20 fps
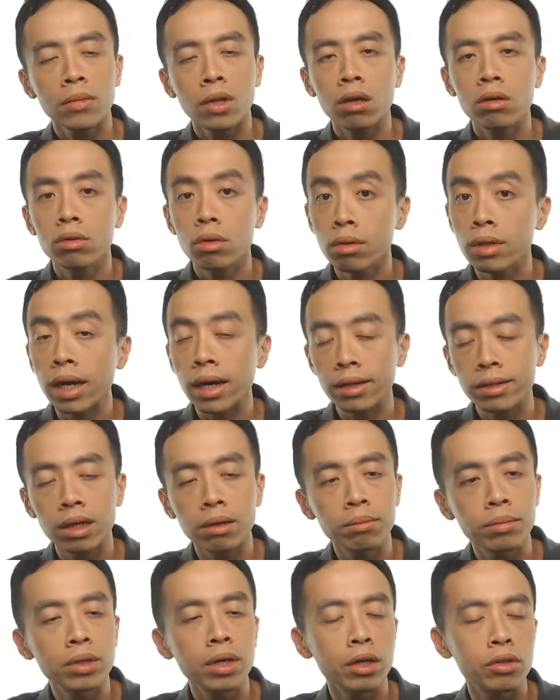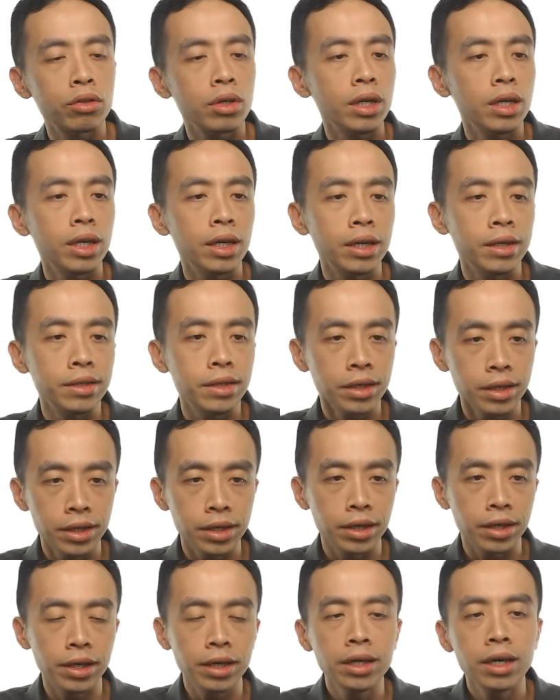So the example actually it is
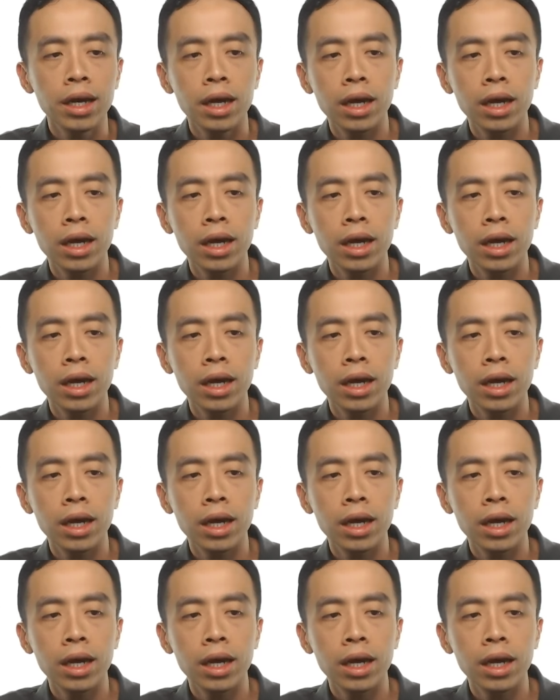here.